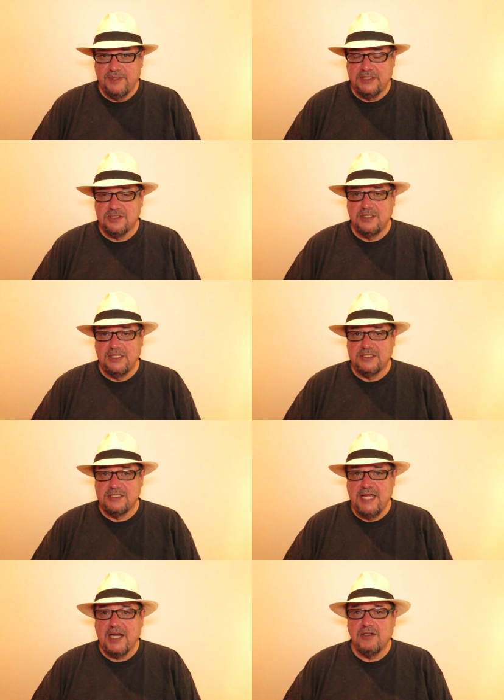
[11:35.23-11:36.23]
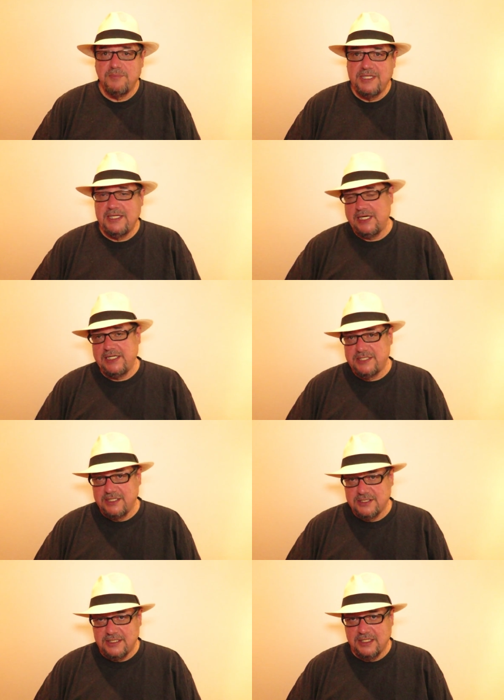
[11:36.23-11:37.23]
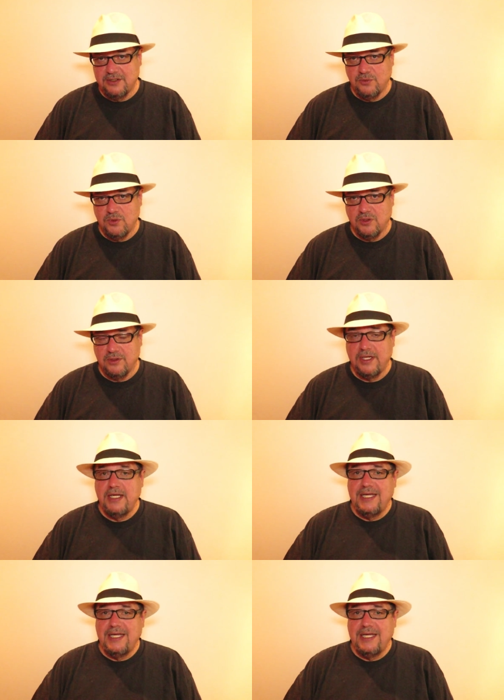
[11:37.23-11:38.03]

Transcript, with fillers: It's not going to be the easiest thing in the world.